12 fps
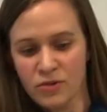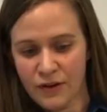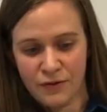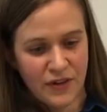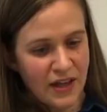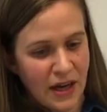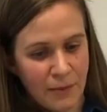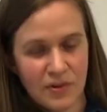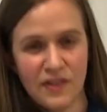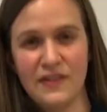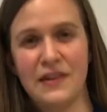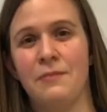lifting it up
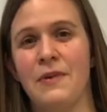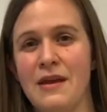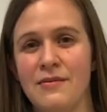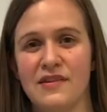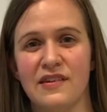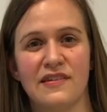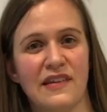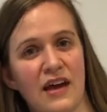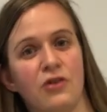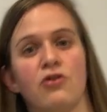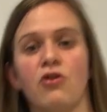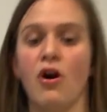to see the babies
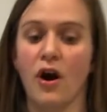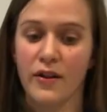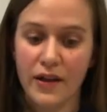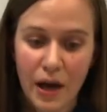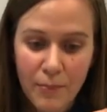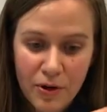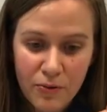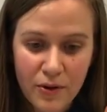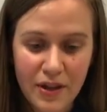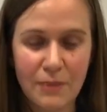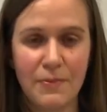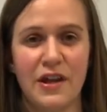inside or crawling up and
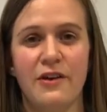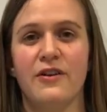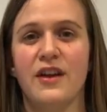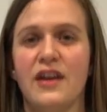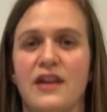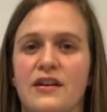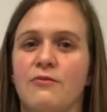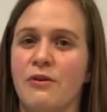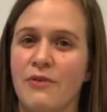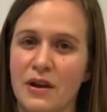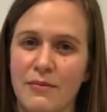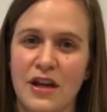really peering in. And
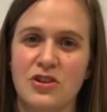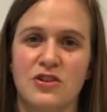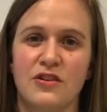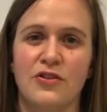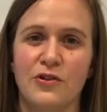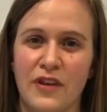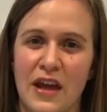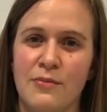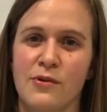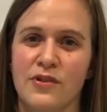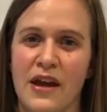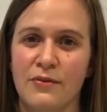we want to make sure that those
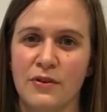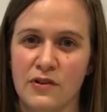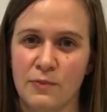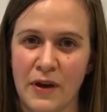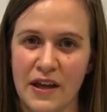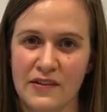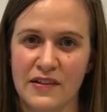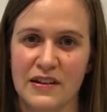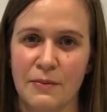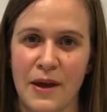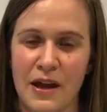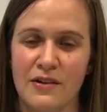animals have their space and
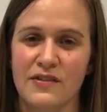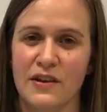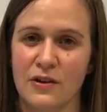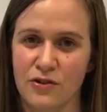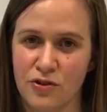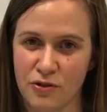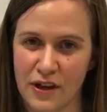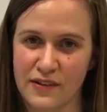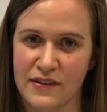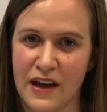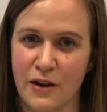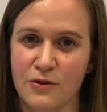that the parents aren't
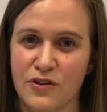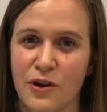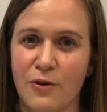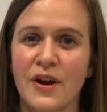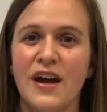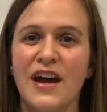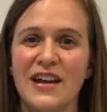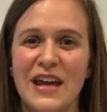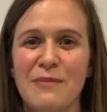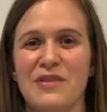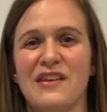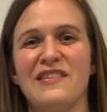stressed out. So
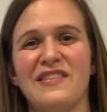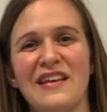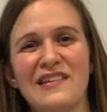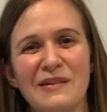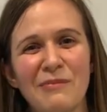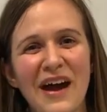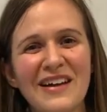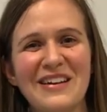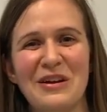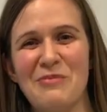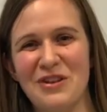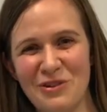keep these things in mind
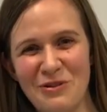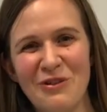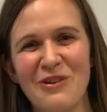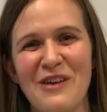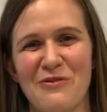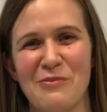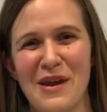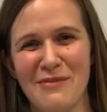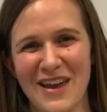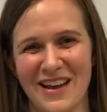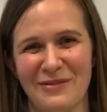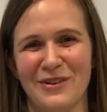and you'll be doing great for
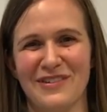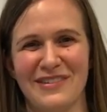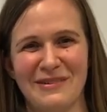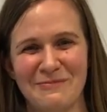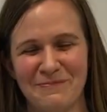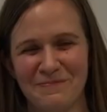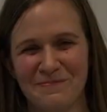baby animals.